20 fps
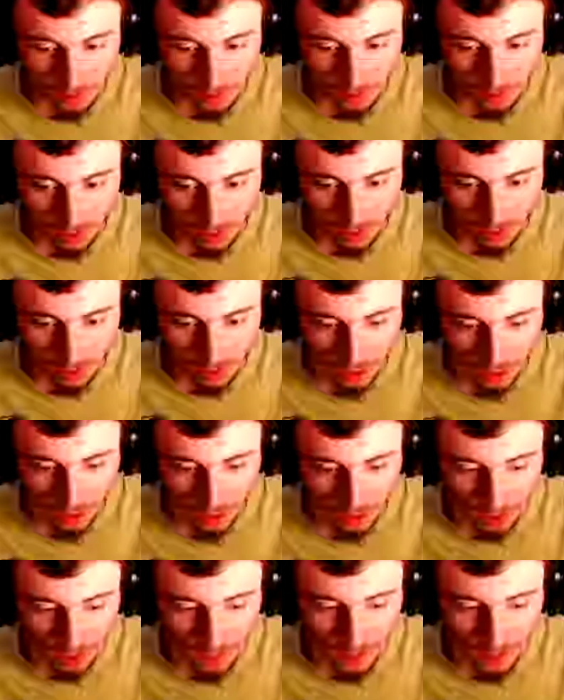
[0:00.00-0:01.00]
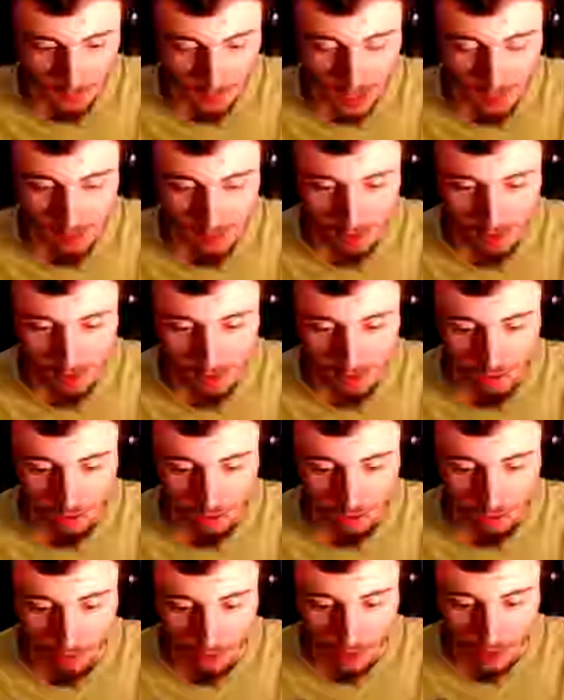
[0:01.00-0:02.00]
I guess like some type of a
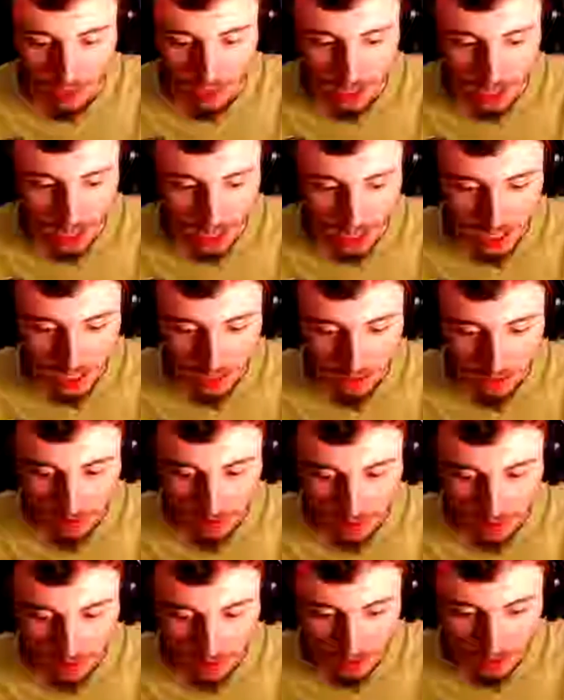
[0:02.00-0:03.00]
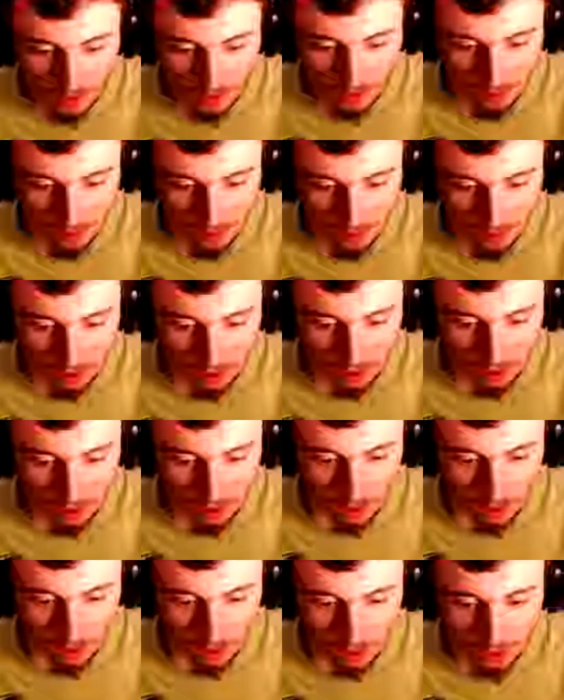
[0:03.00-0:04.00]
foyer
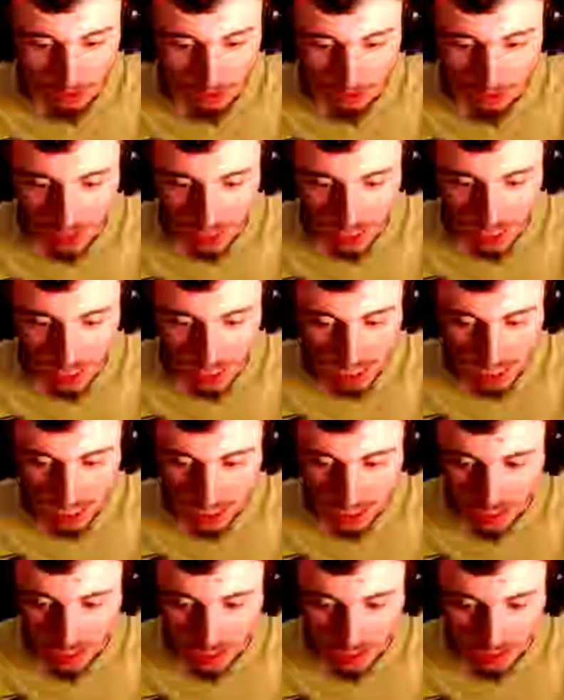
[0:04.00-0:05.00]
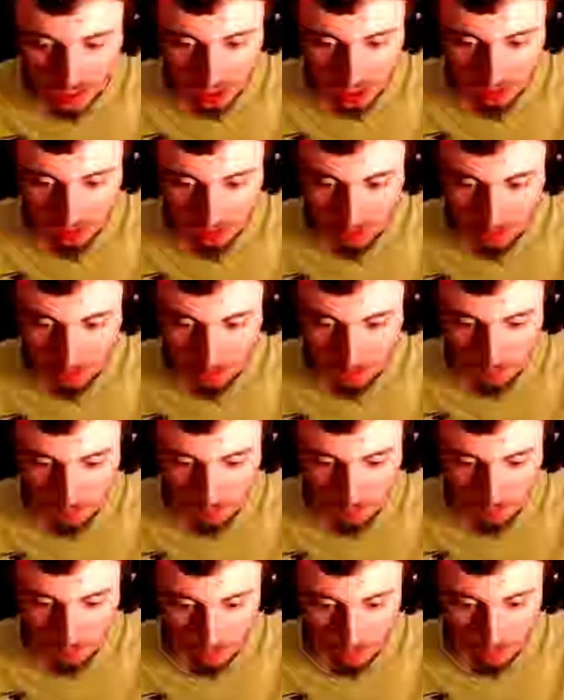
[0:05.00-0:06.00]
with two dead ends leading
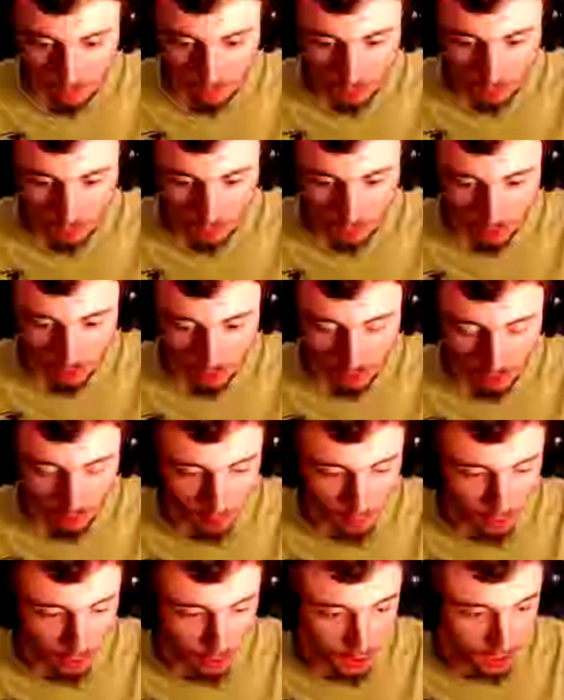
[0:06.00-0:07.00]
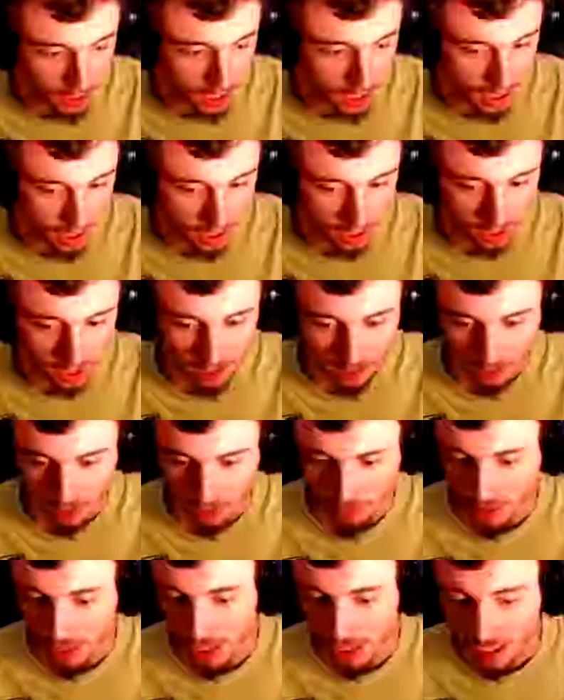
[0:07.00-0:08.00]
from both ends, the left and right
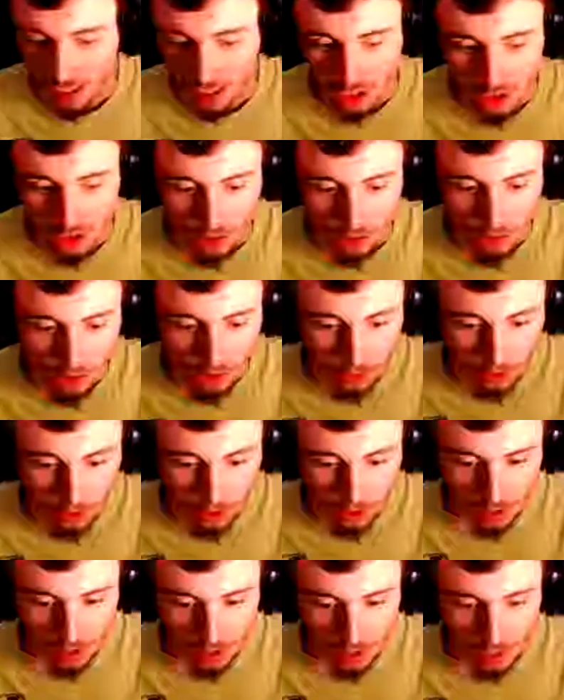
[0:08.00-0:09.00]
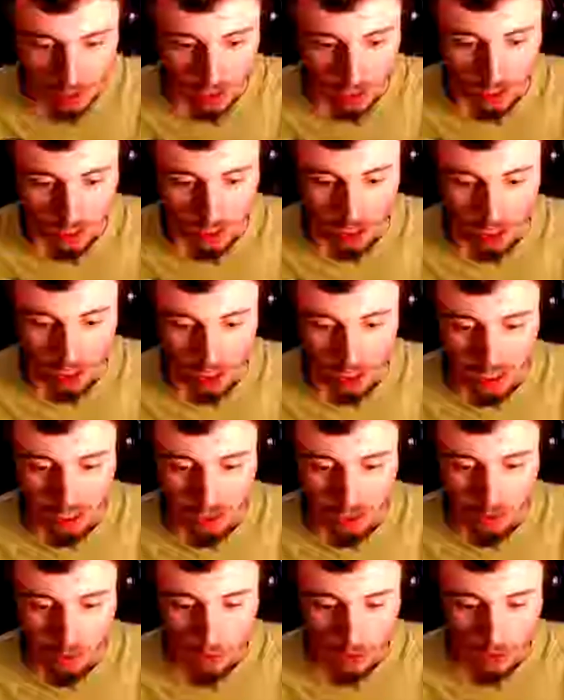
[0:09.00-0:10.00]
of the door, and then a
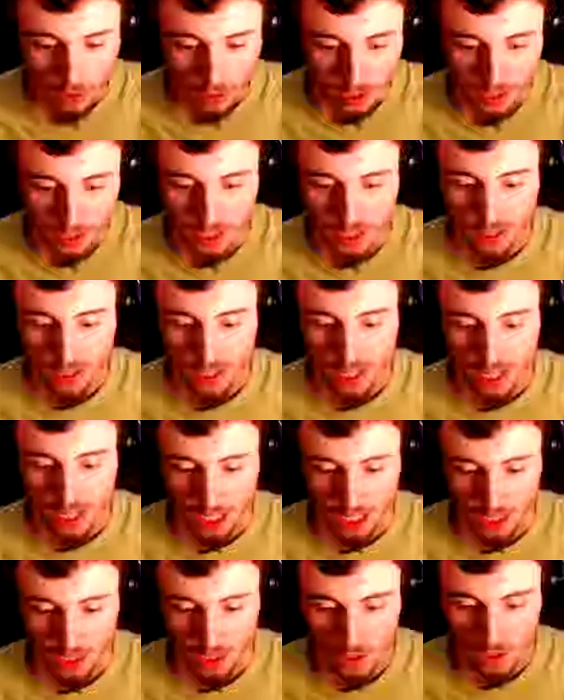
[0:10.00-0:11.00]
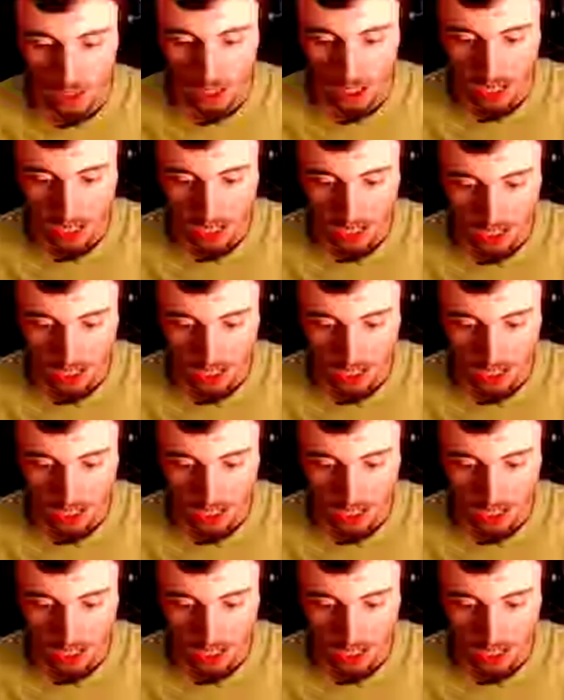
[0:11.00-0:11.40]
wall that says The Answer Lies.